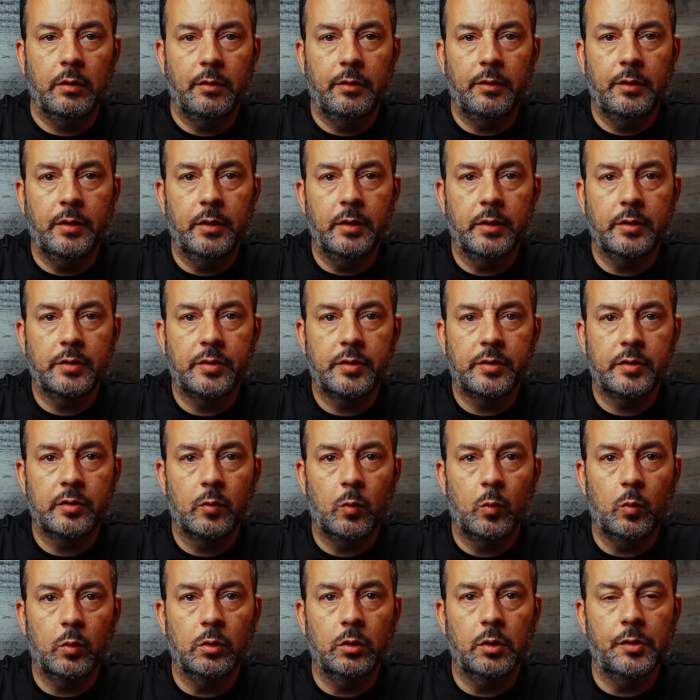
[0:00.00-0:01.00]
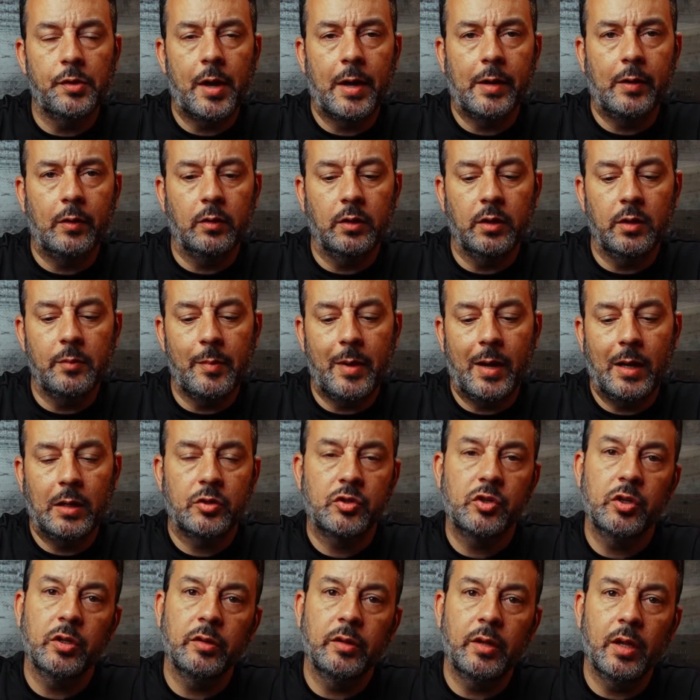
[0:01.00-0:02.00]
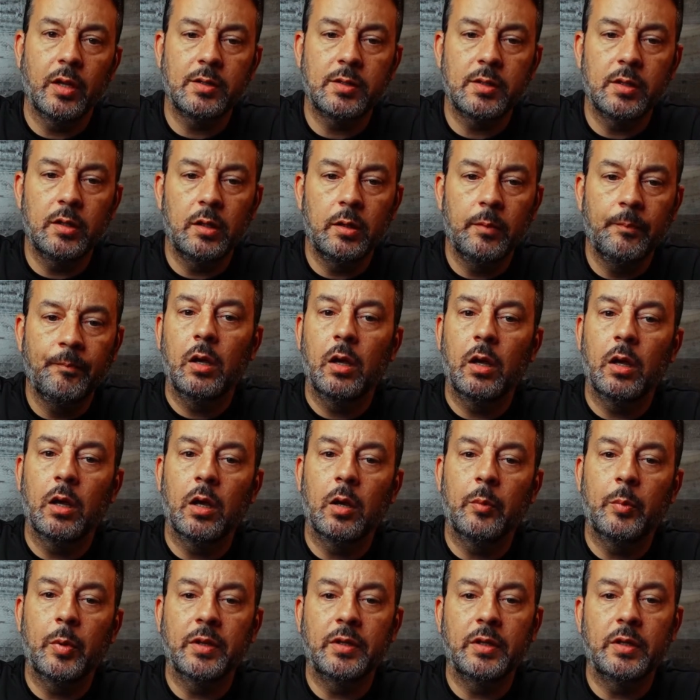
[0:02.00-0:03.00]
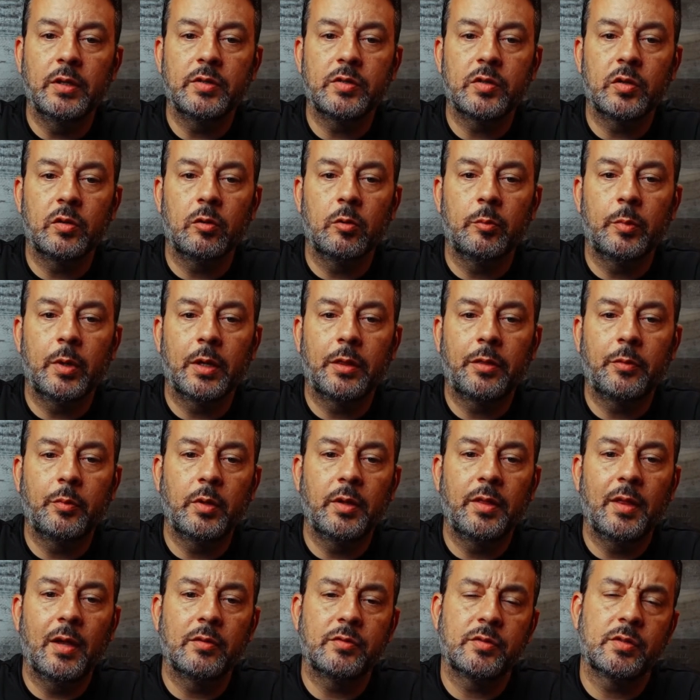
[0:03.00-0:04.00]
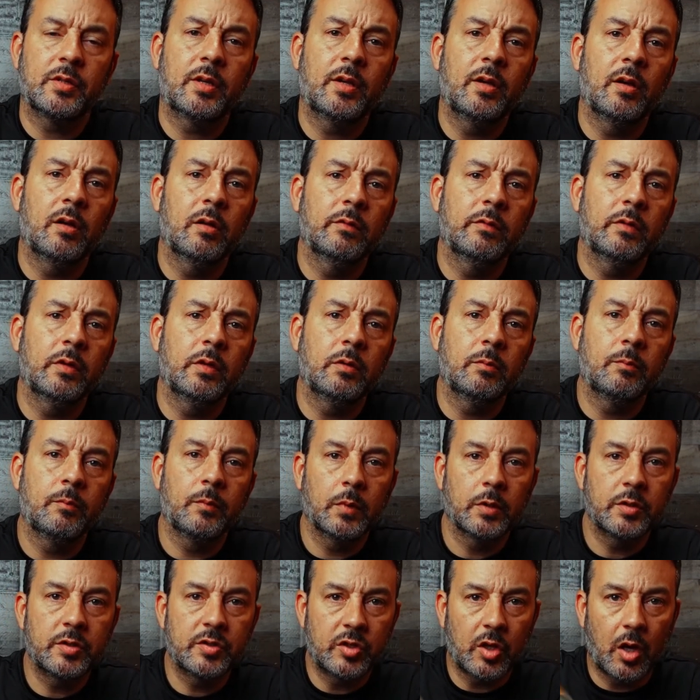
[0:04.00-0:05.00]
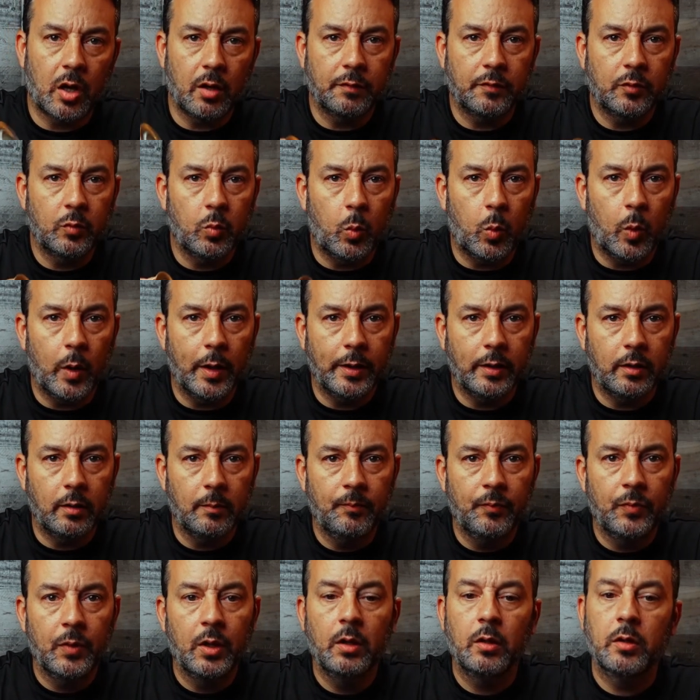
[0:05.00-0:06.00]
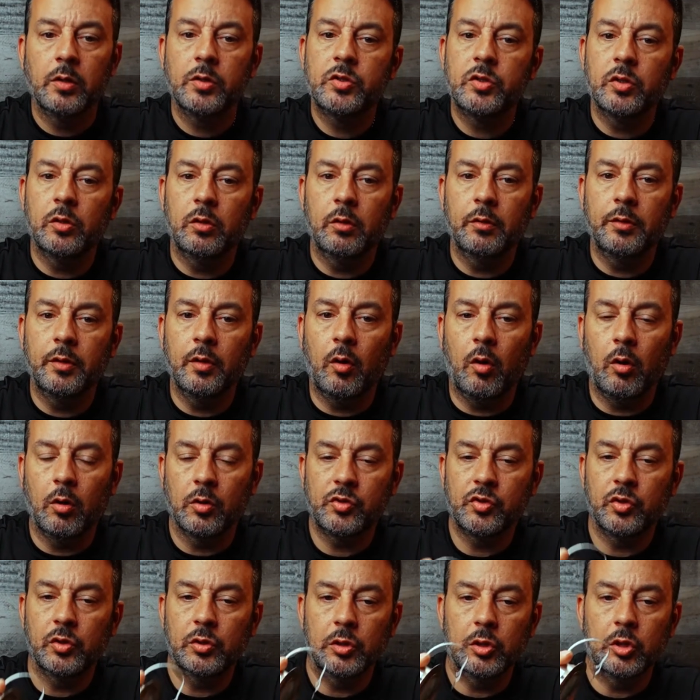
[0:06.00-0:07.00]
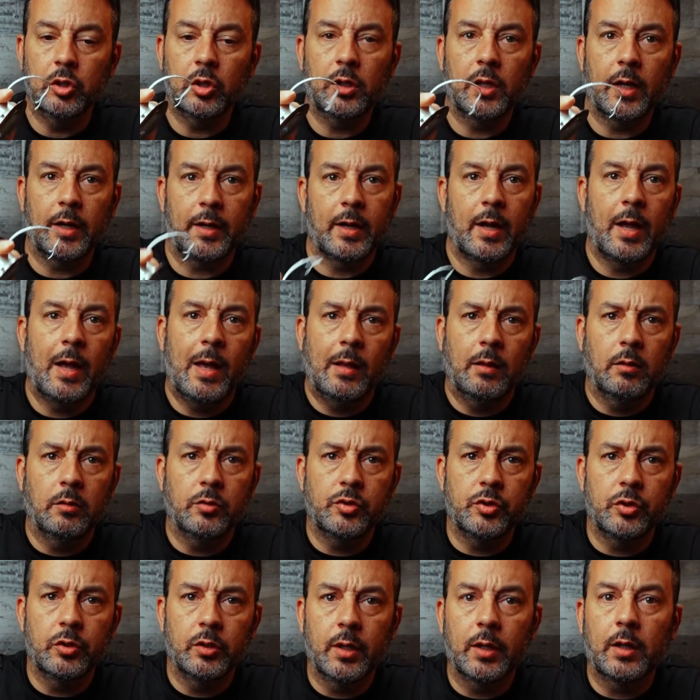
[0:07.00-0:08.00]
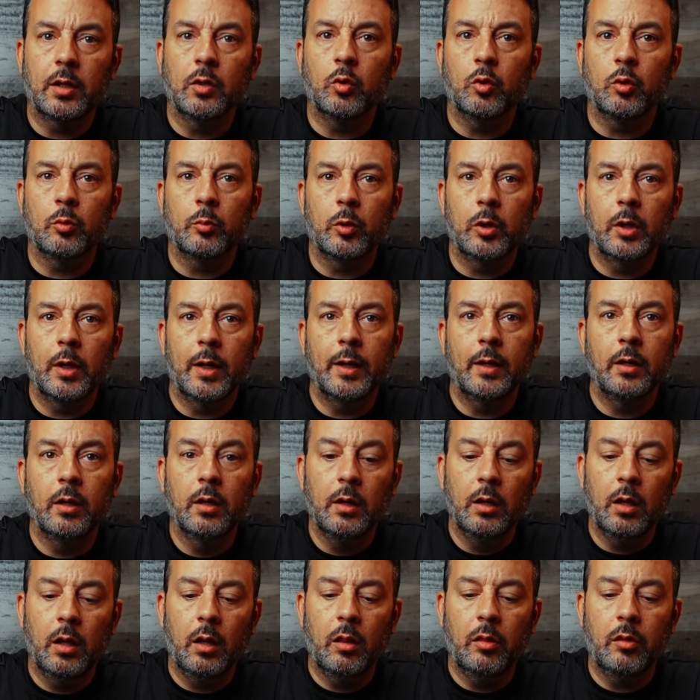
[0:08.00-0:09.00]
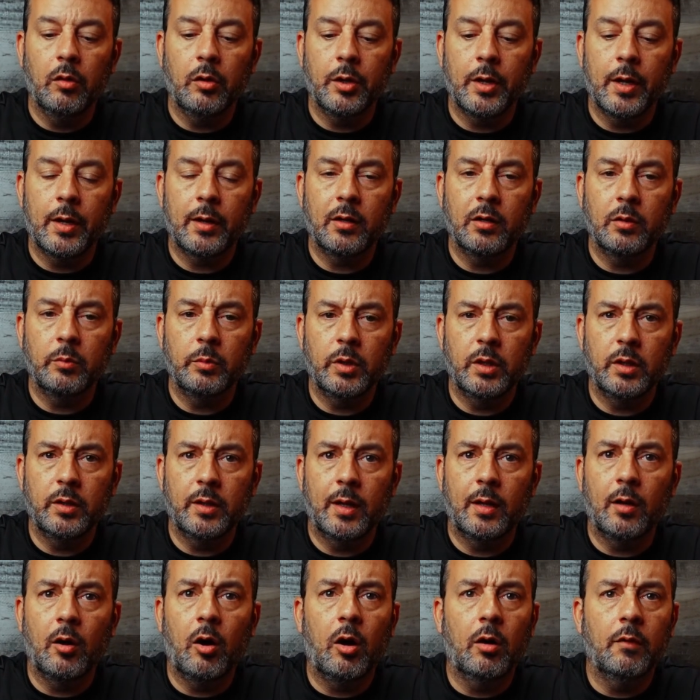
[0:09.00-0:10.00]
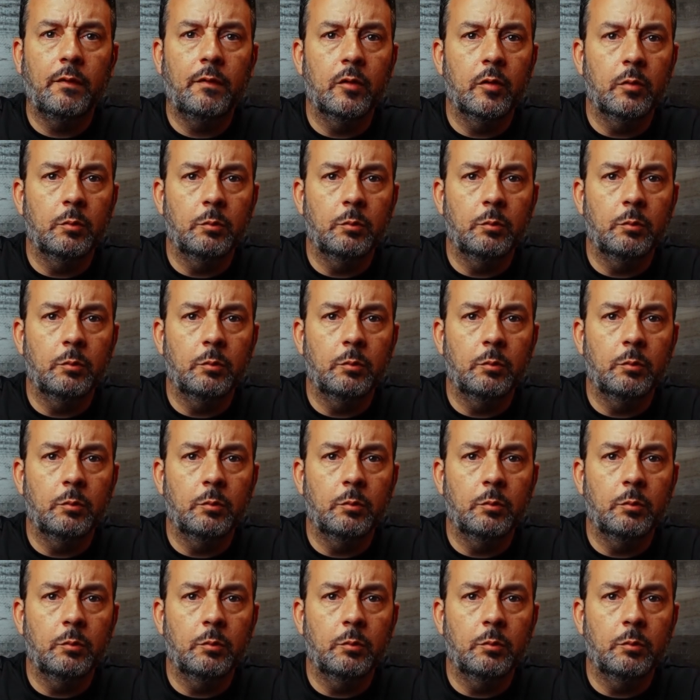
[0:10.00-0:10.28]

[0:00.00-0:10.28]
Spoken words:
this will not only match the intensity, but these are about 3000 Kelvin soft white. So they'll also look like a halogen, like a normal light. They're not going to be that awful